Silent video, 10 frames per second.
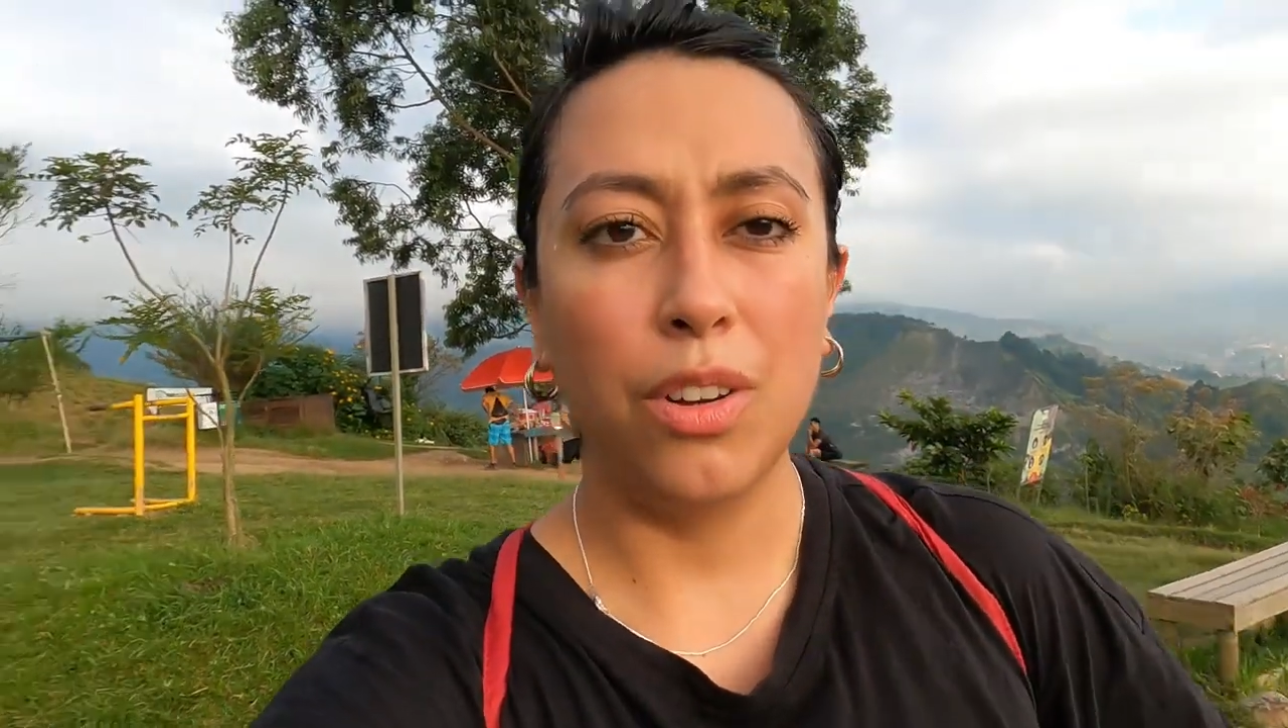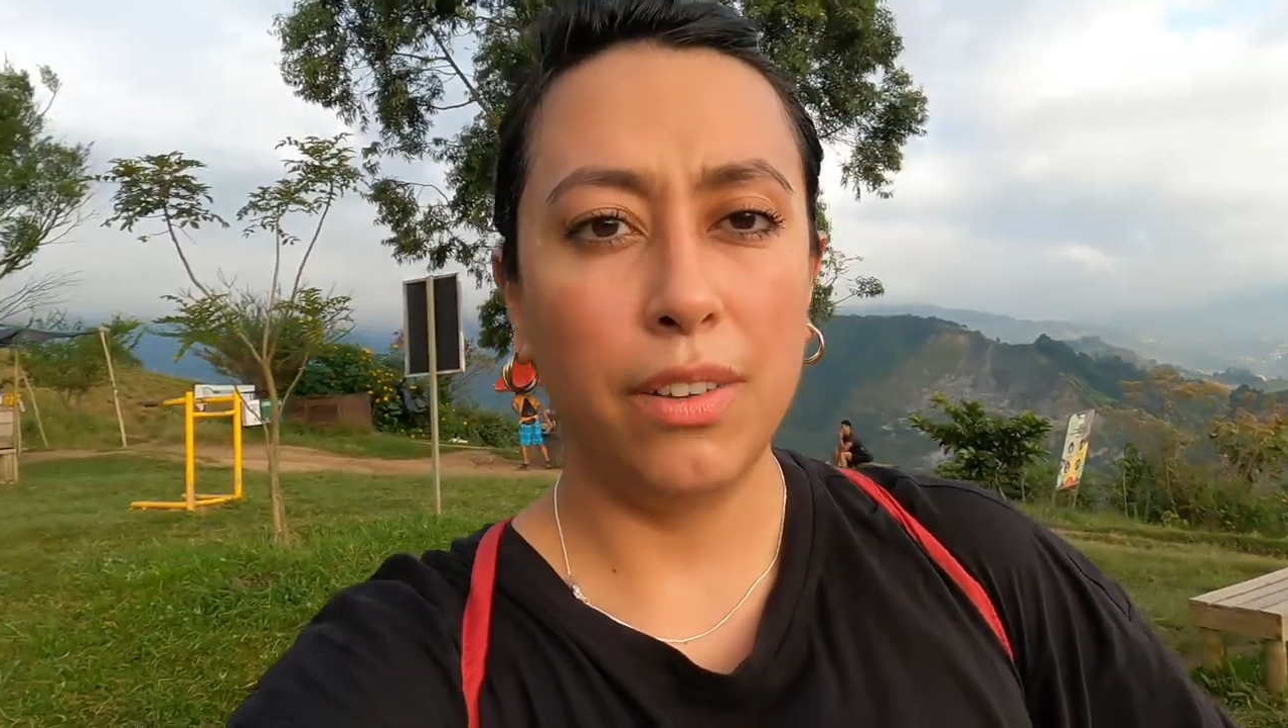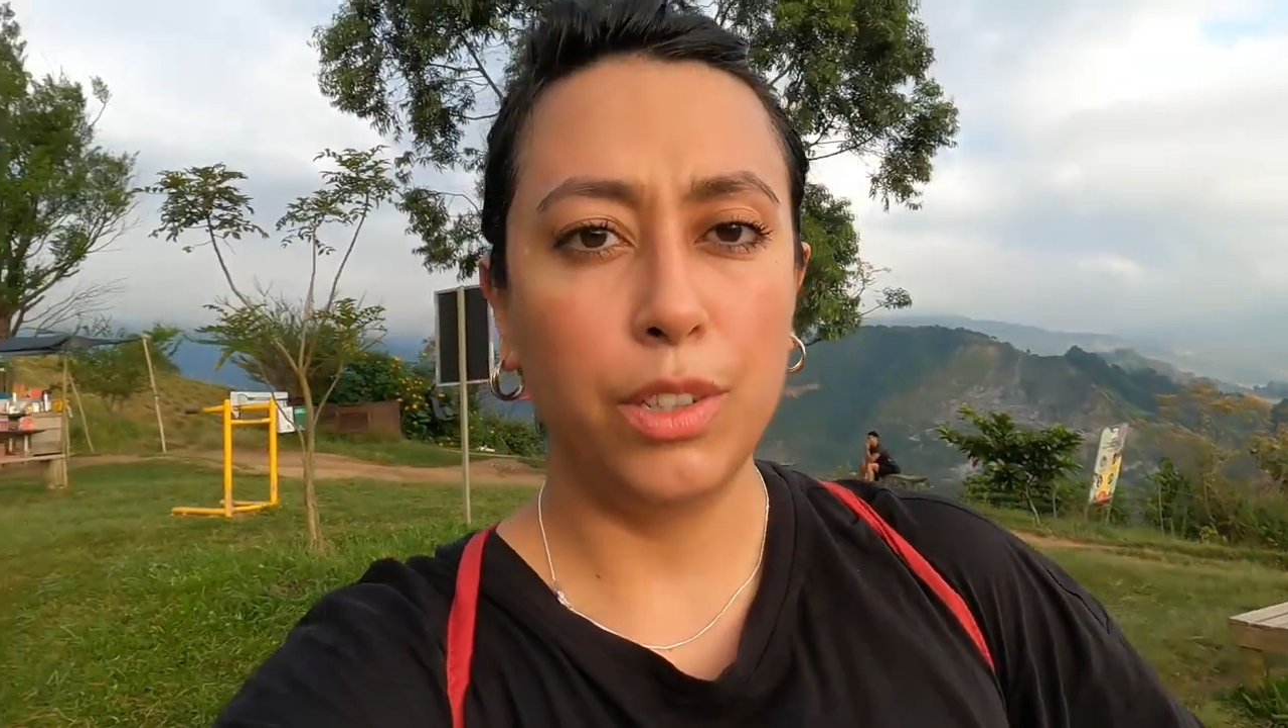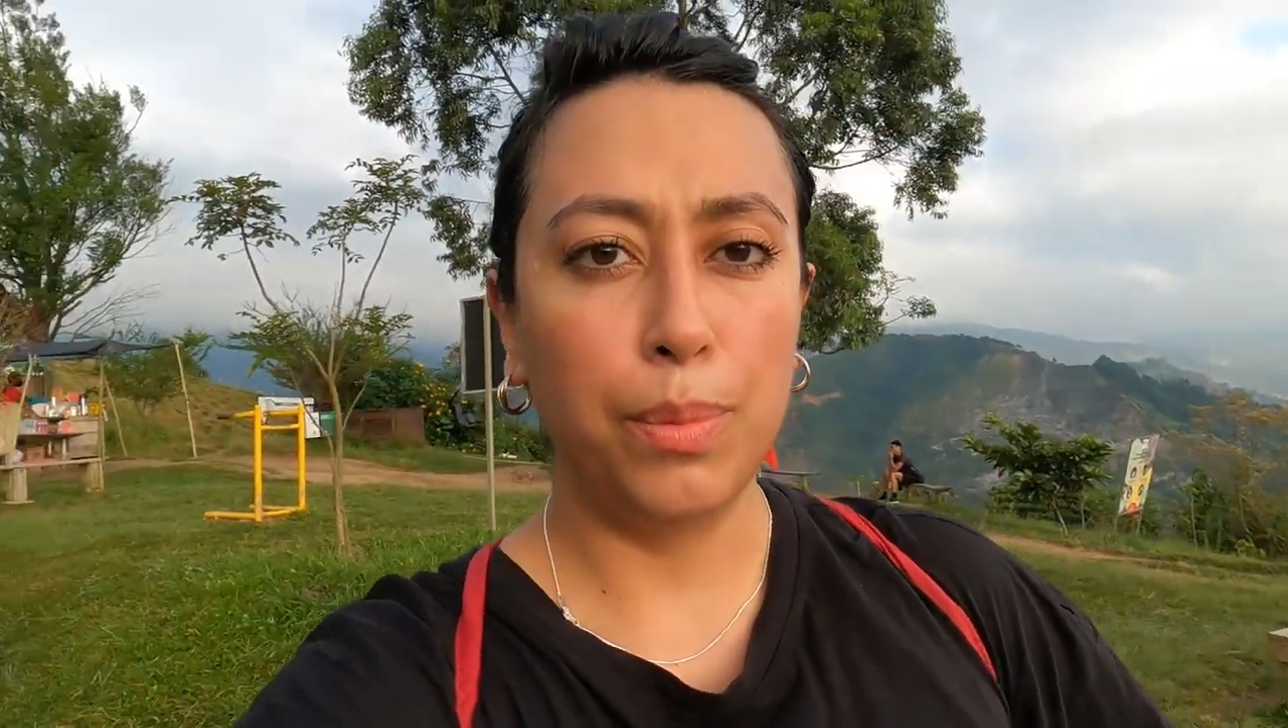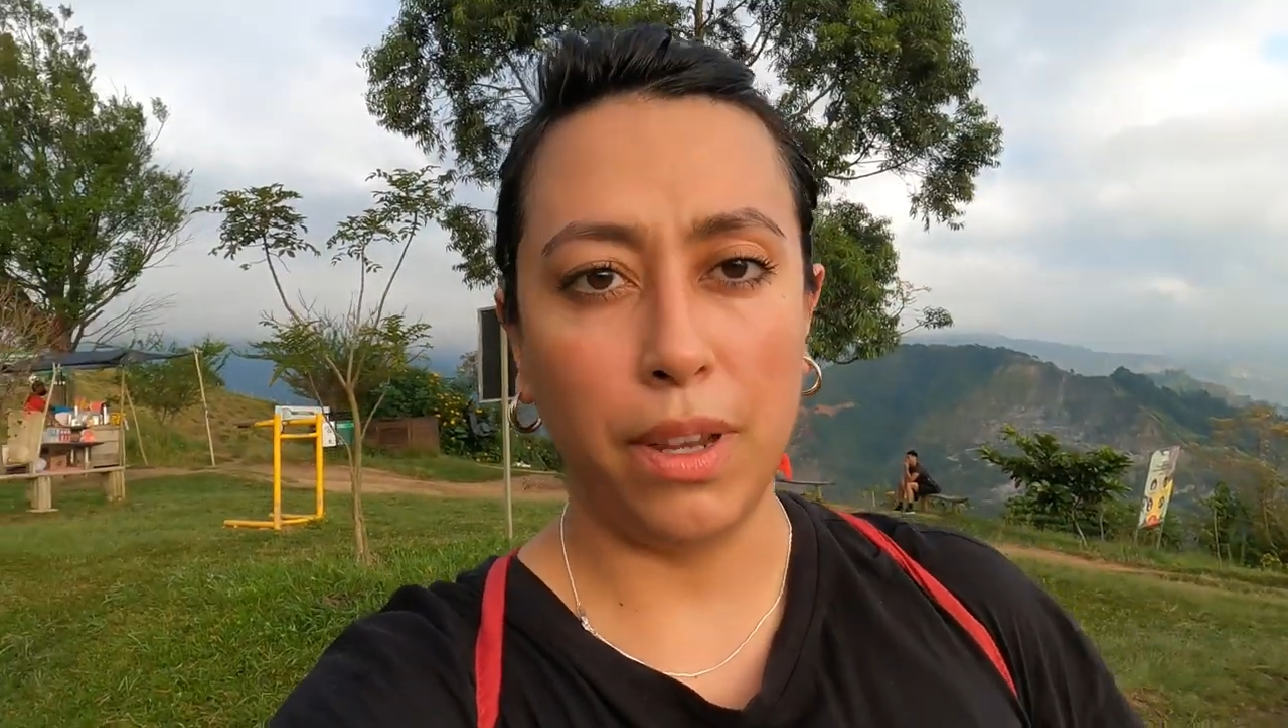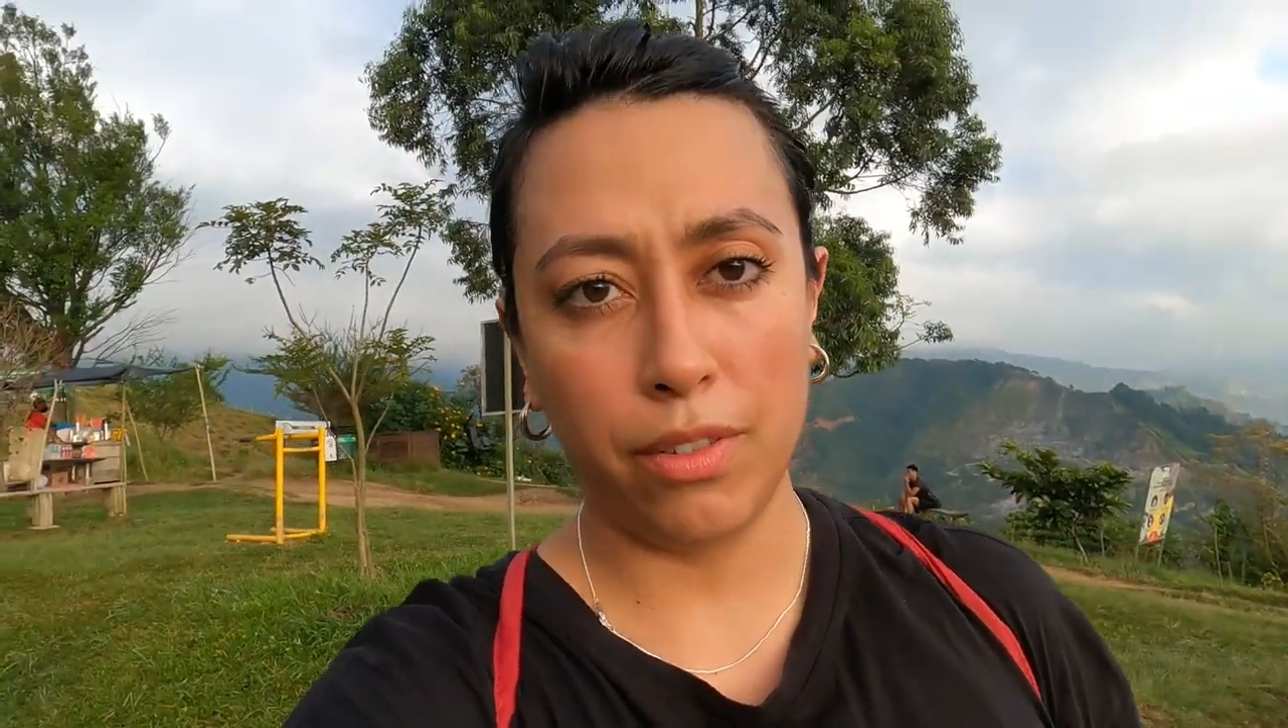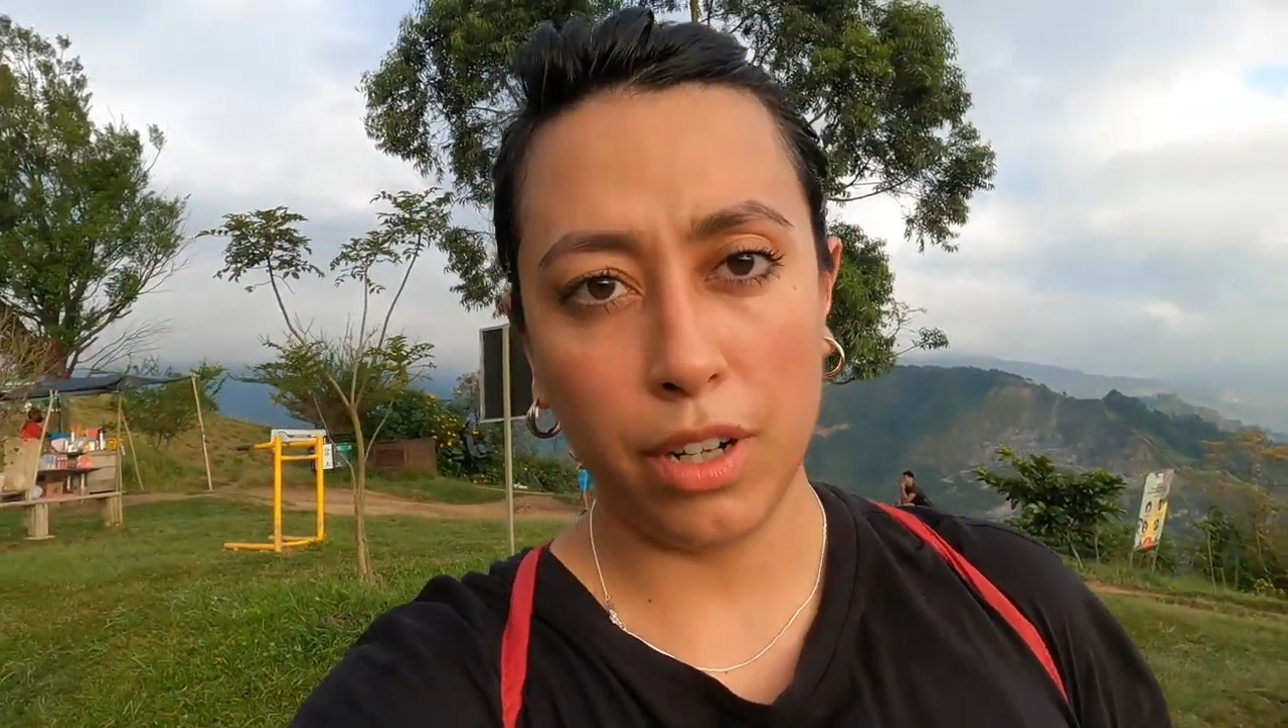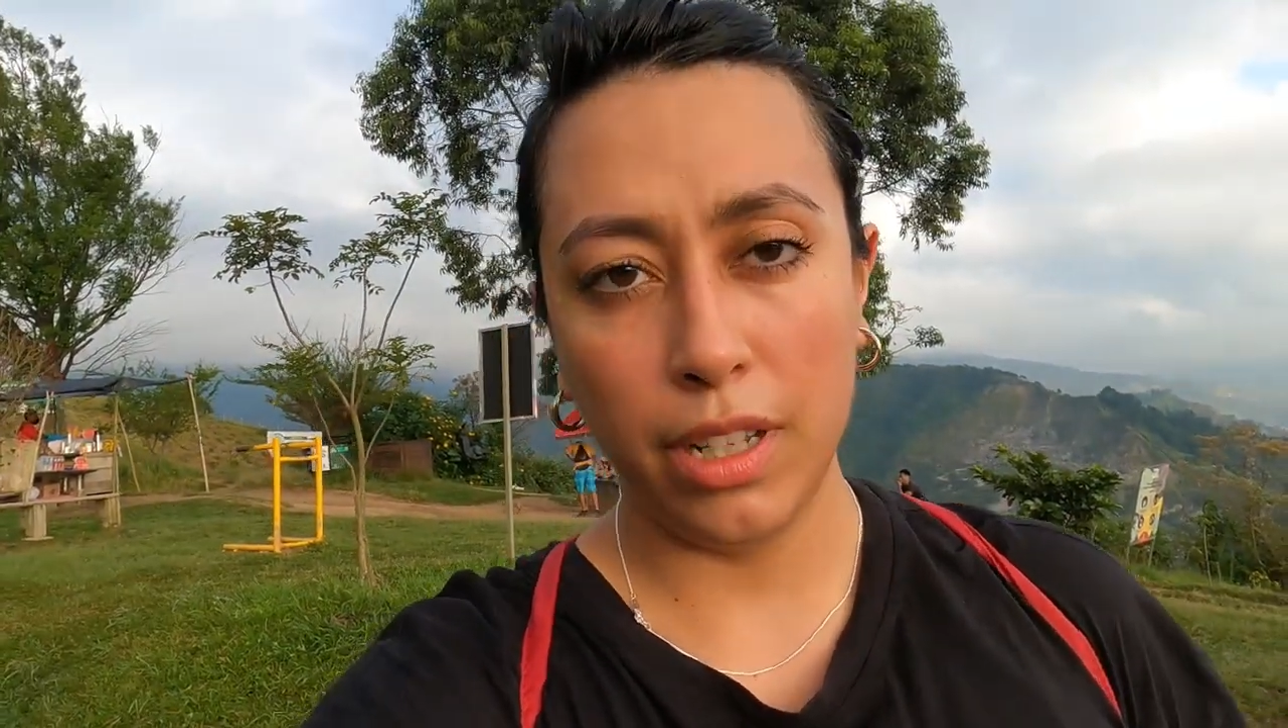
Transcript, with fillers: don't have to pay for